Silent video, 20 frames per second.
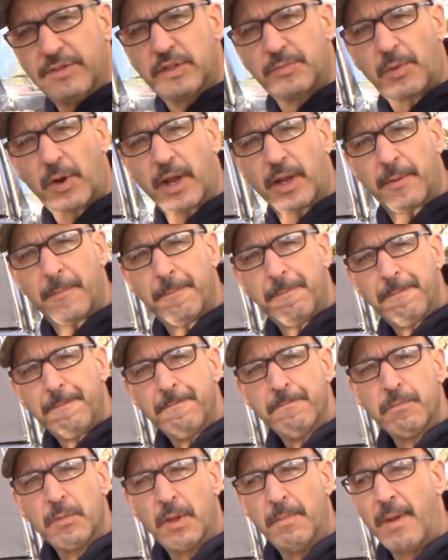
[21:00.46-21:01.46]
spring
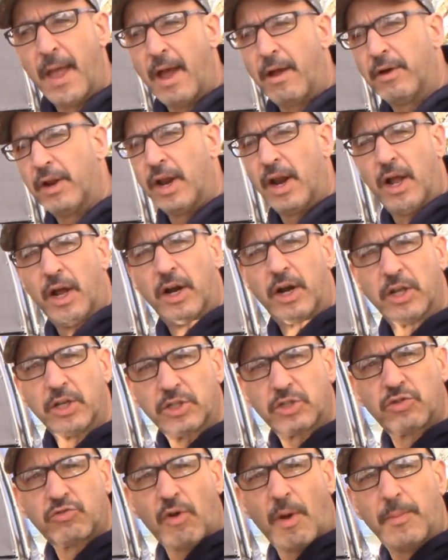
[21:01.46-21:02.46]
mount, and I'm going to
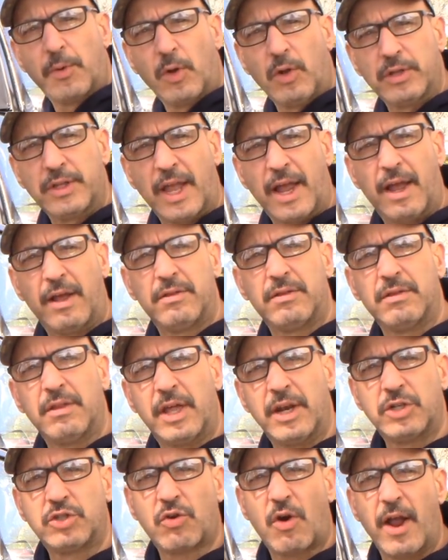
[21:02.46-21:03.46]
scrub it all down,
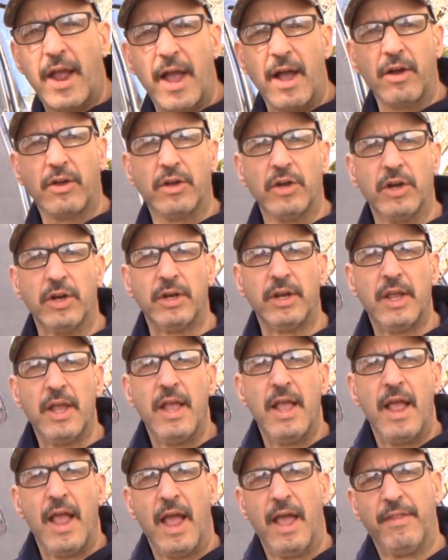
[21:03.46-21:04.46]
let it dry out good,
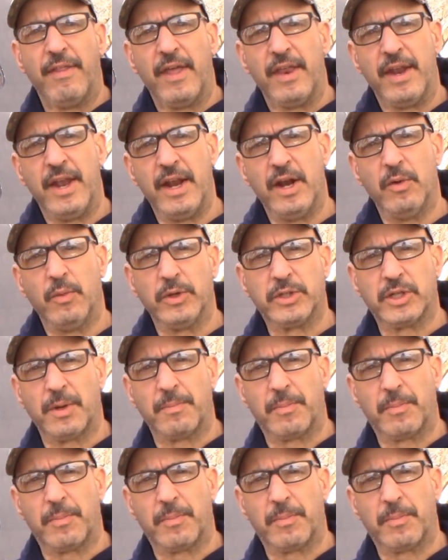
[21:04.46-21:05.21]
and then hit it with some